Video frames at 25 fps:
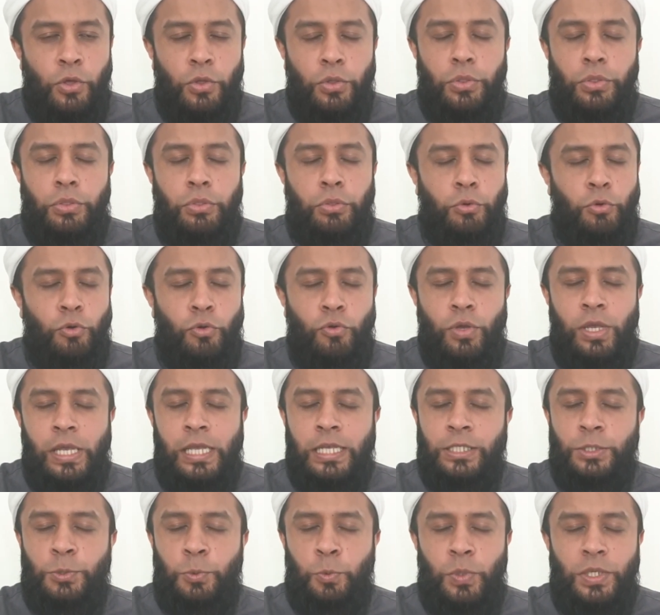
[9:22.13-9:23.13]
through
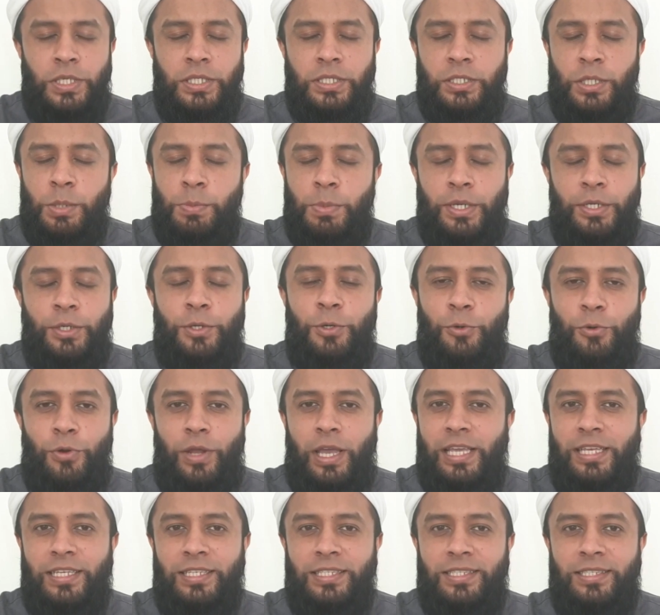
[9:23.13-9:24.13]
his wisdom and
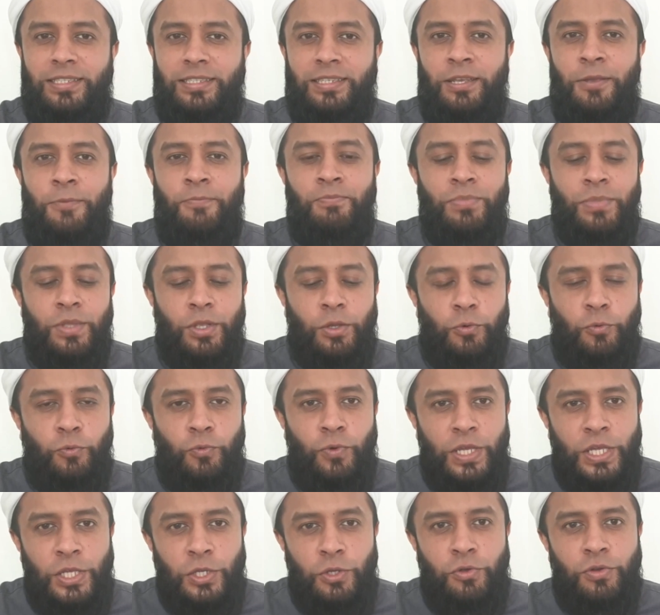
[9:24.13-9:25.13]
grace,
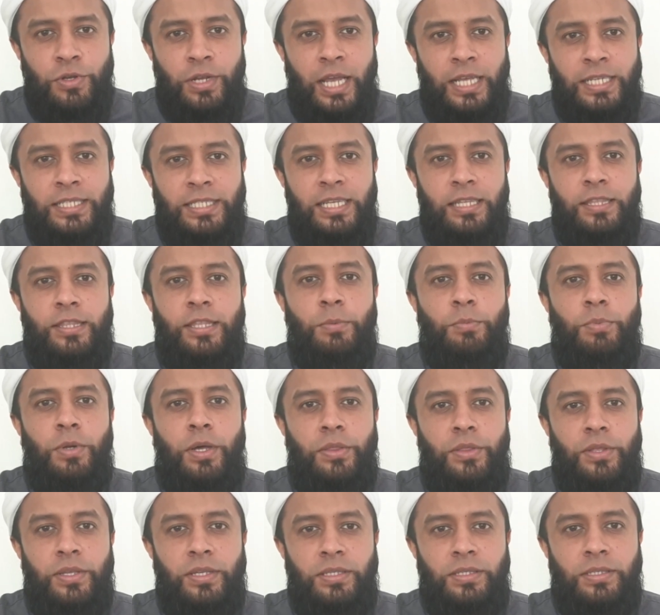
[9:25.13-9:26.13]
reunited the
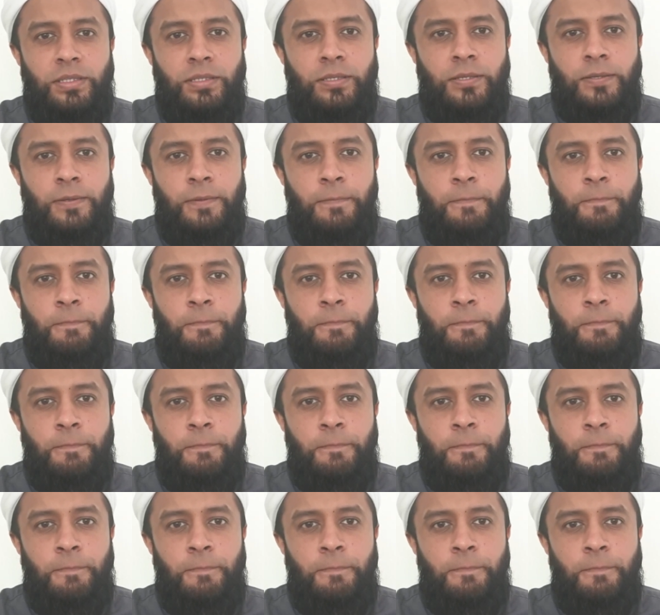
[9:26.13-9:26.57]
brothers